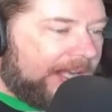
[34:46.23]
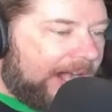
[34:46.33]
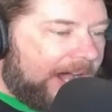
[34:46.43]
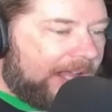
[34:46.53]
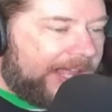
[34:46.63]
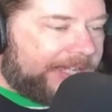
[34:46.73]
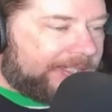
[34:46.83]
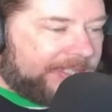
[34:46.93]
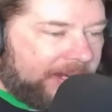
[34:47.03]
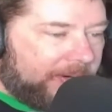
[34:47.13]
All I
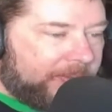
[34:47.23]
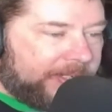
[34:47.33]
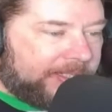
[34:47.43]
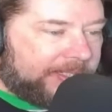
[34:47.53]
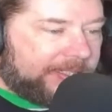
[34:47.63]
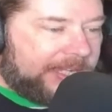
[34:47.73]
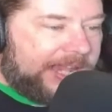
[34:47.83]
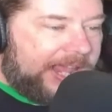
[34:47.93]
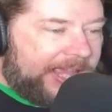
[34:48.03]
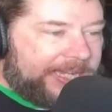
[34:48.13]
just know is
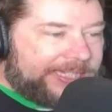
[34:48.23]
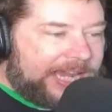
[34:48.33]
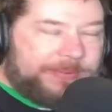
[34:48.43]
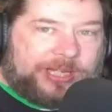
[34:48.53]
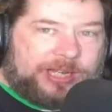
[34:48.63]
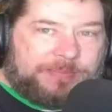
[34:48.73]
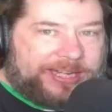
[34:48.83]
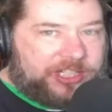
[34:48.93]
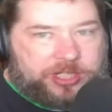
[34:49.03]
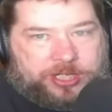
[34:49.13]
anytime you can
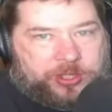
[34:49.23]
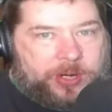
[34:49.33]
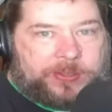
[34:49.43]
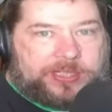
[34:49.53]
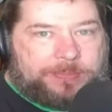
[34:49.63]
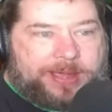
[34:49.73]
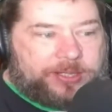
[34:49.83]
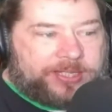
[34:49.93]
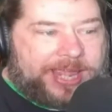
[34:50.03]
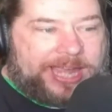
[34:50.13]
make shit jokes
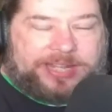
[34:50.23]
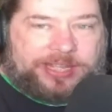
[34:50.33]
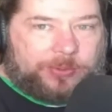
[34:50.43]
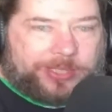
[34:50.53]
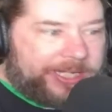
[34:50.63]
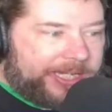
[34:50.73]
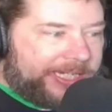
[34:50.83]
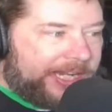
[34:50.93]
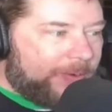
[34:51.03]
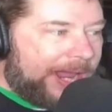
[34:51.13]
about uh, anything related to
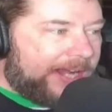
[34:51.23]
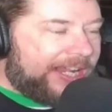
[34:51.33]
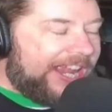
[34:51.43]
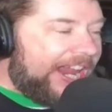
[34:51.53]
Kid Rock,